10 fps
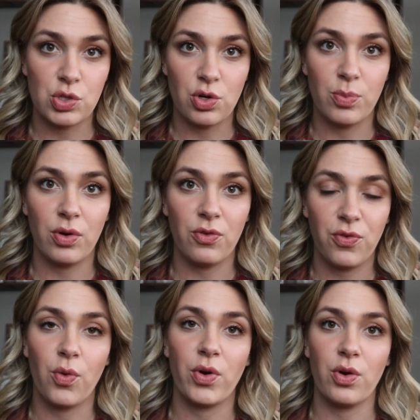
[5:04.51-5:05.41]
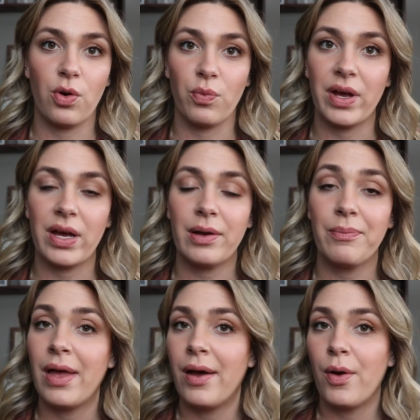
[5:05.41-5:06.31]
suitable for your rig.
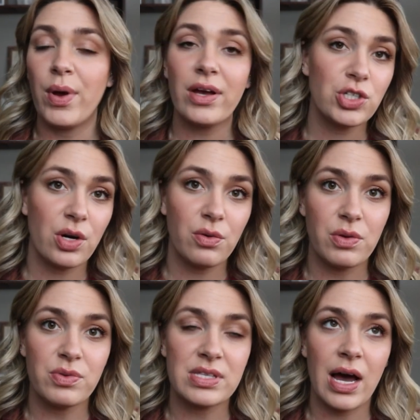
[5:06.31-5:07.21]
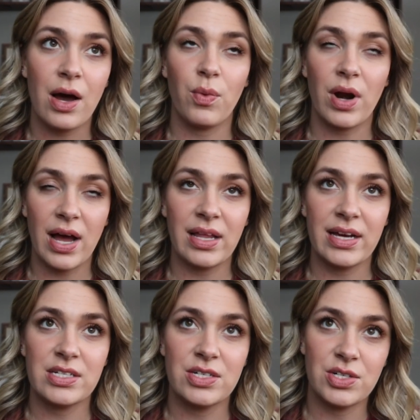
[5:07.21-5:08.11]
We actually don't use that. What I
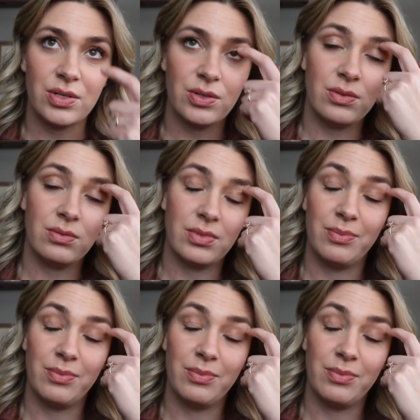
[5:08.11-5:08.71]
like to do,